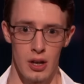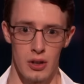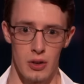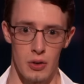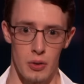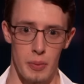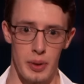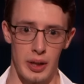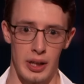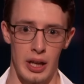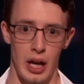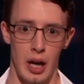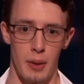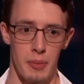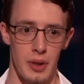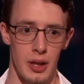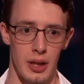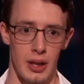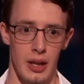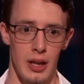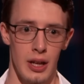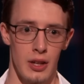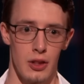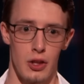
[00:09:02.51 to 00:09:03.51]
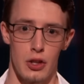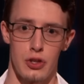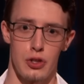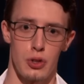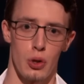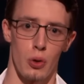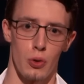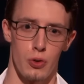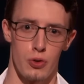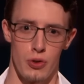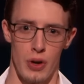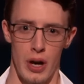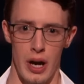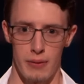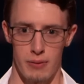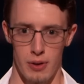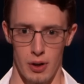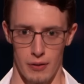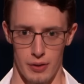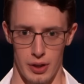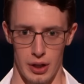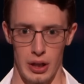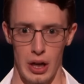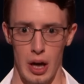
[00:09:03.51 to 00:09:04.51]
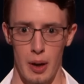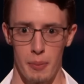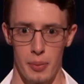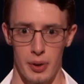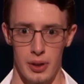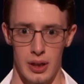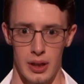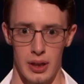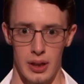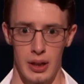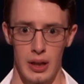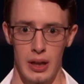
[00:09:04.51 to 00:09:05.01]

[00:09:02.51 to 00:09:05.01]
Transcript: you're becoming the sole driver of the company.